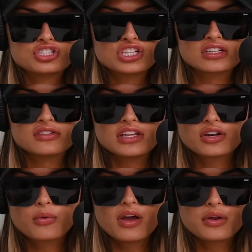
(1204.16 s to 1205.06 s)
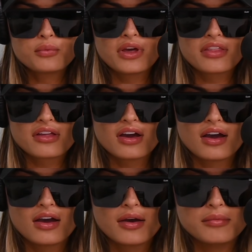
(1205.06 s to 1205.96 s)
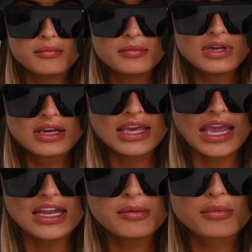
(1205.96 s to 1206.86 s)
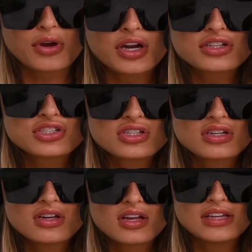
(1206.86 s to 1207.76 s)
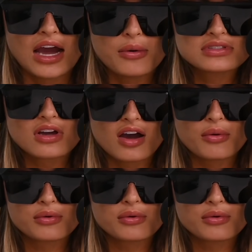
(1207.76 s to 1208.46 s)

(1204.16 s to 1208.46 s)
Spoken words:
cheerleader one with Katie Murch. That was a hot one.